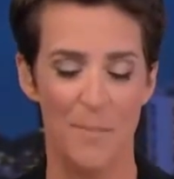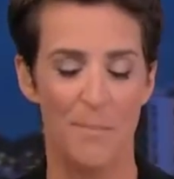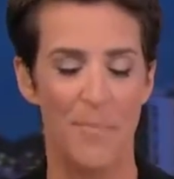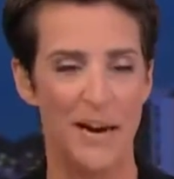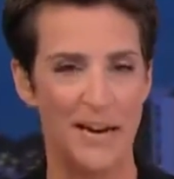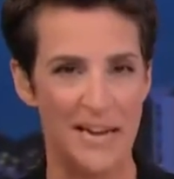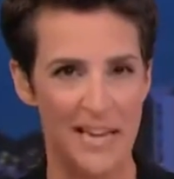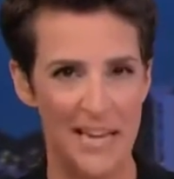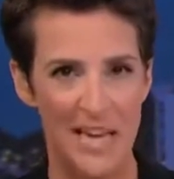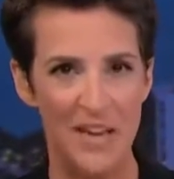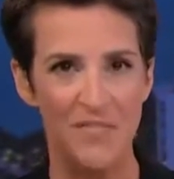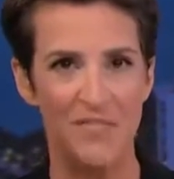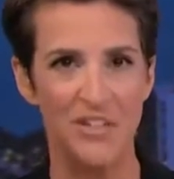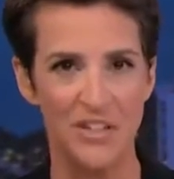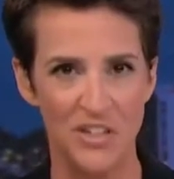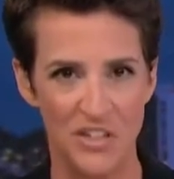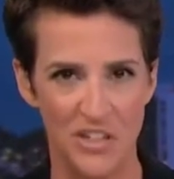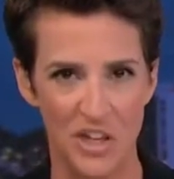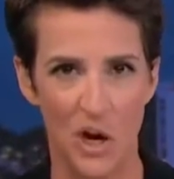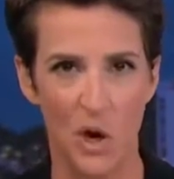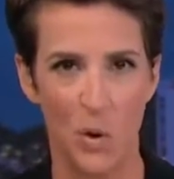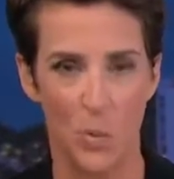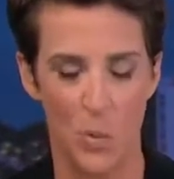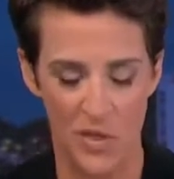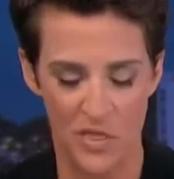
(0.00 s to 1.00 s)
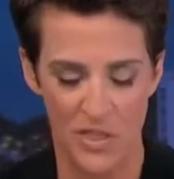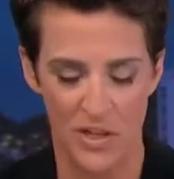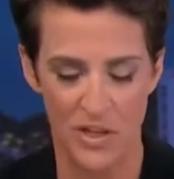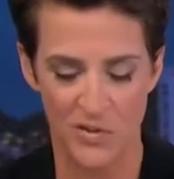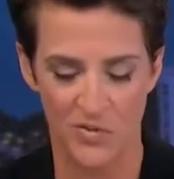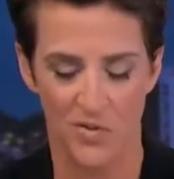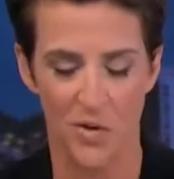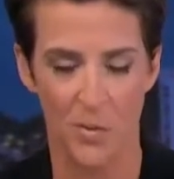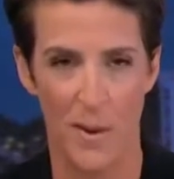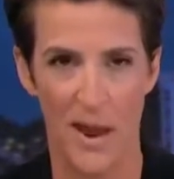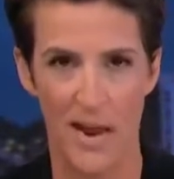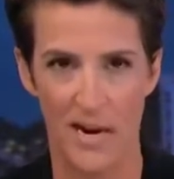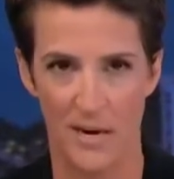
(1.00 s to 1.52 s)
But even so, with
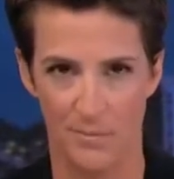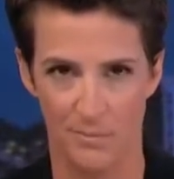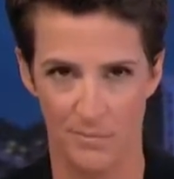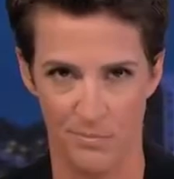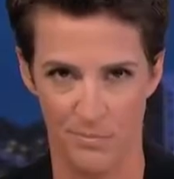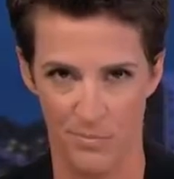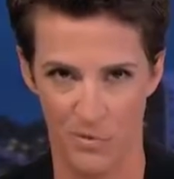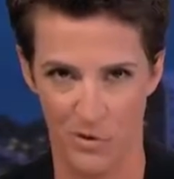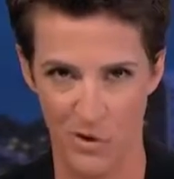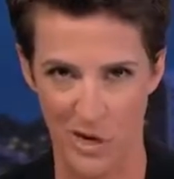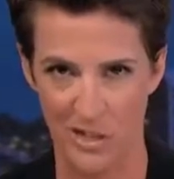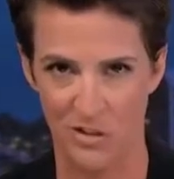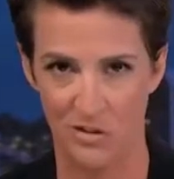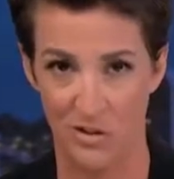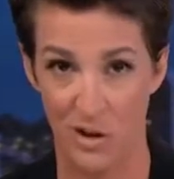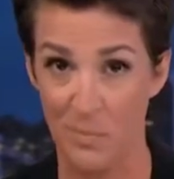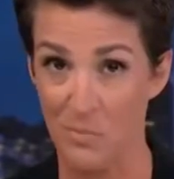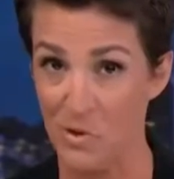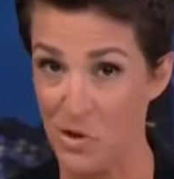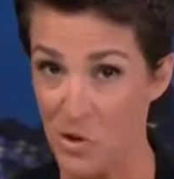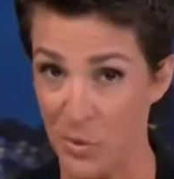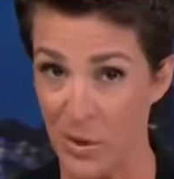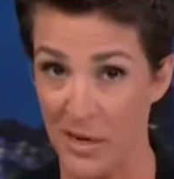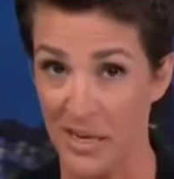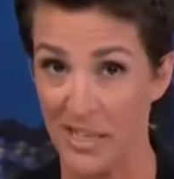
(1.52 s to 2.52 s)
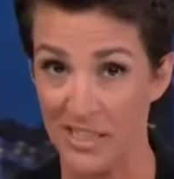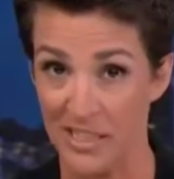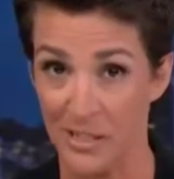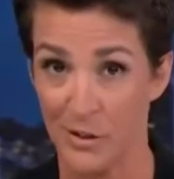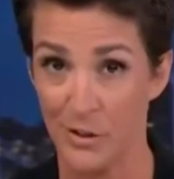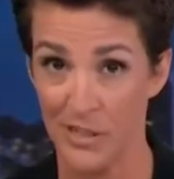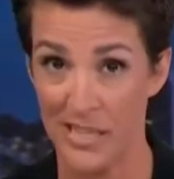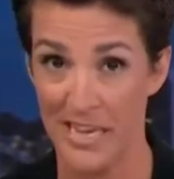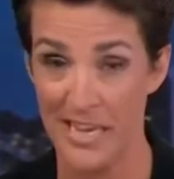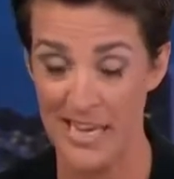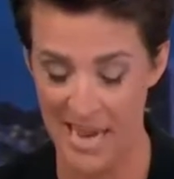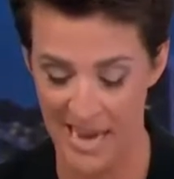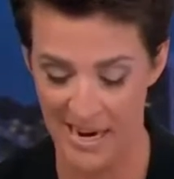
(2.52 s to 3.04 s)
this verbatim transcript, you can
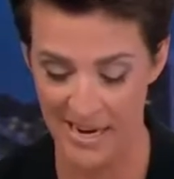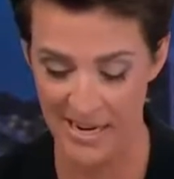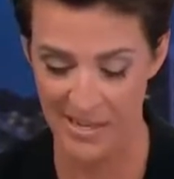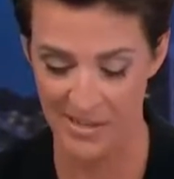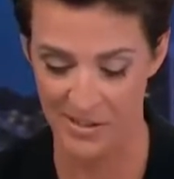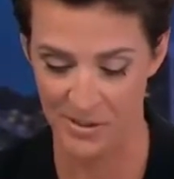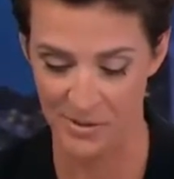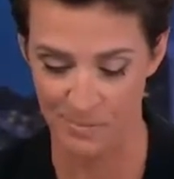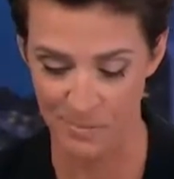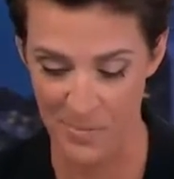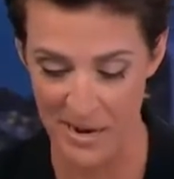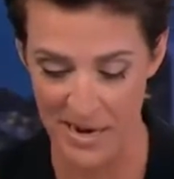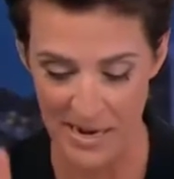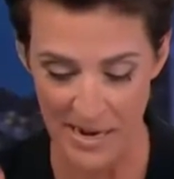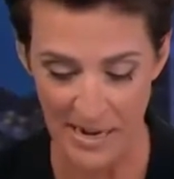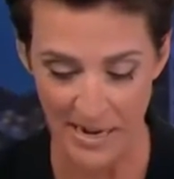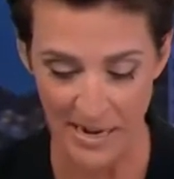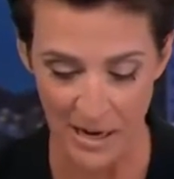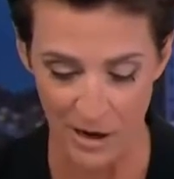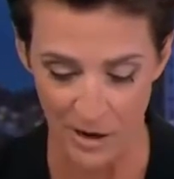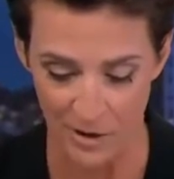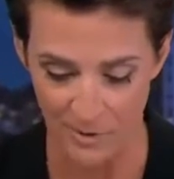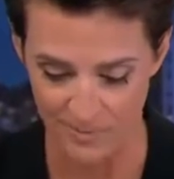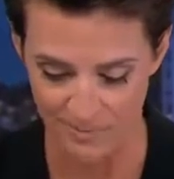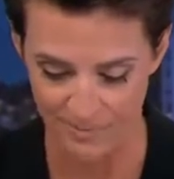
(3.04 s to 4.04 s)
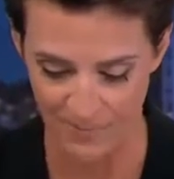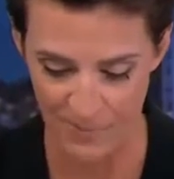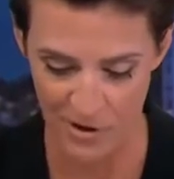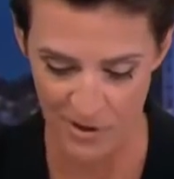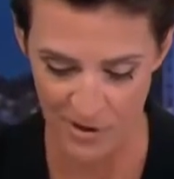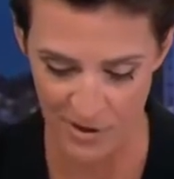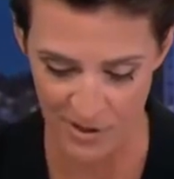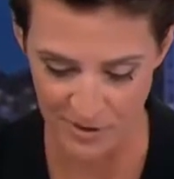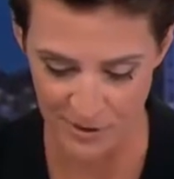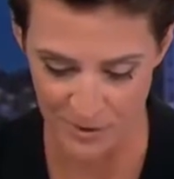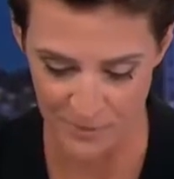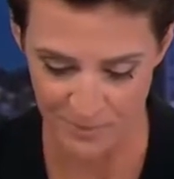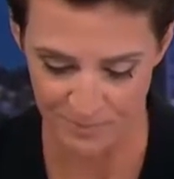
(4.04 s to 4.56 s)
clearly get his meaning here. Here
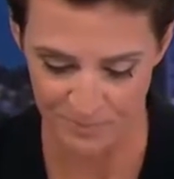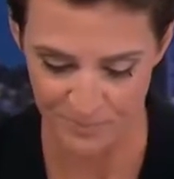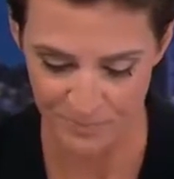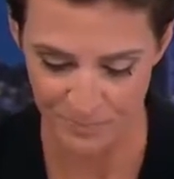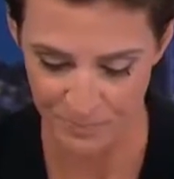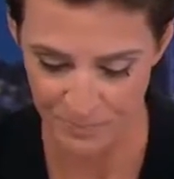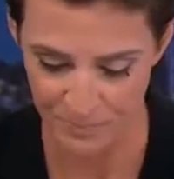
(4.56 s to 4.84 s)
it is.